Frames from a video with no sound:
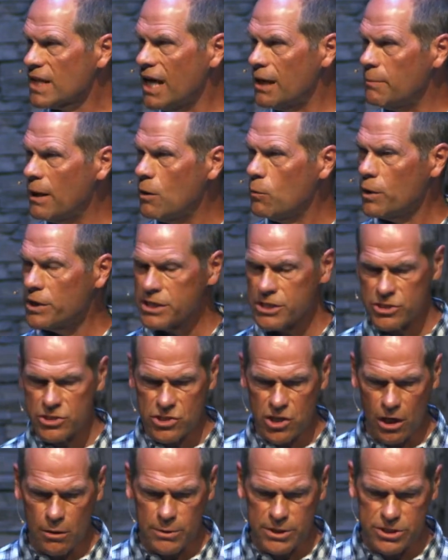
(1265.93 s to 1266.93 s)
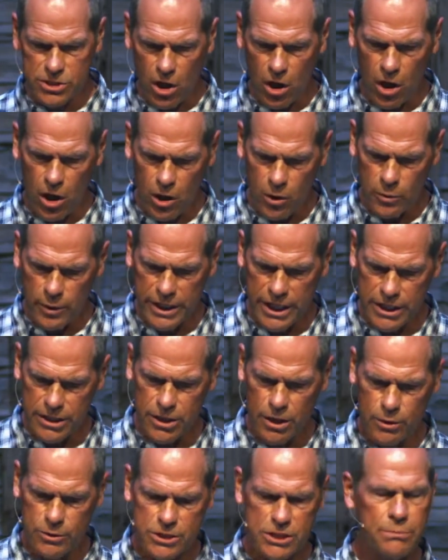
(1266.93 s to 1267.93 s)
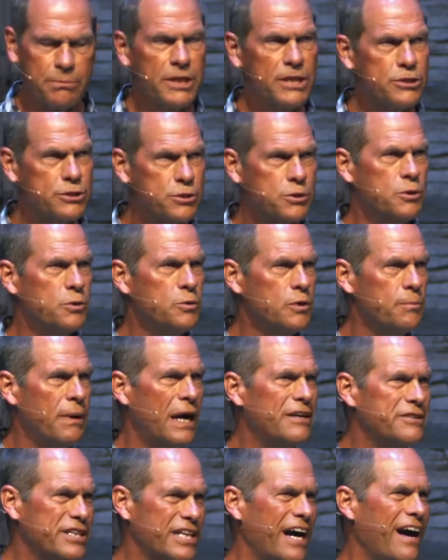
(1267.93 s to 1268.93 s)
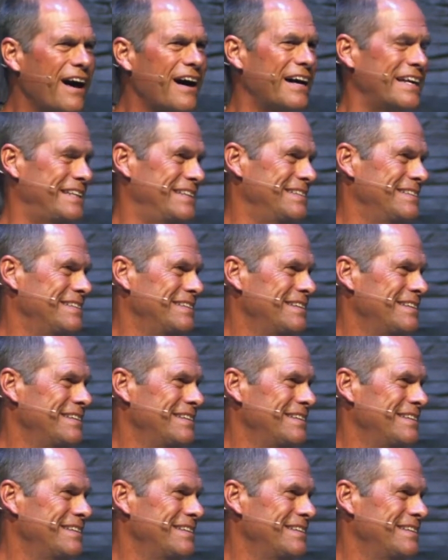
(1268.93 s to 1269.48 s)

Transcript: about what the psalmist already knows to be true about God.